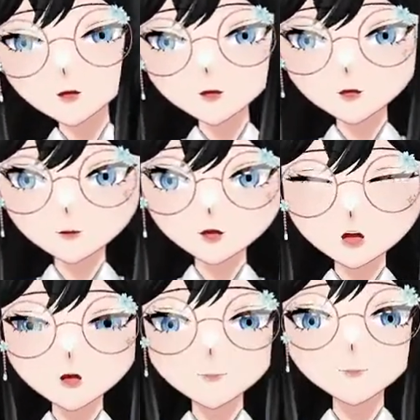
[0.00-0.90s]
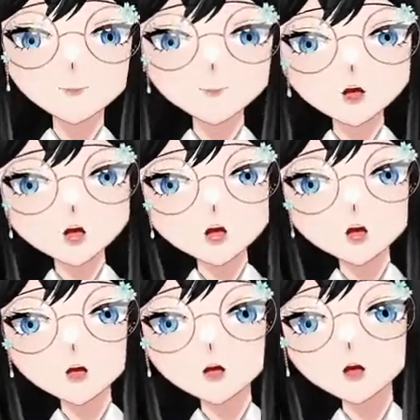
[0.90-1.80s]
All right?
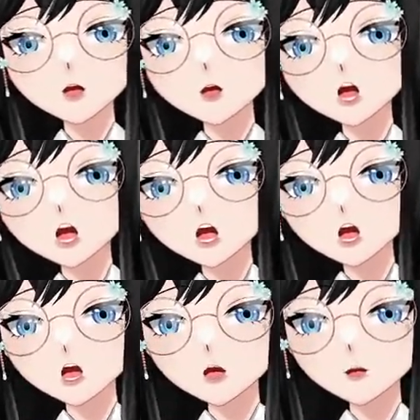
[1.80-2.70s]
So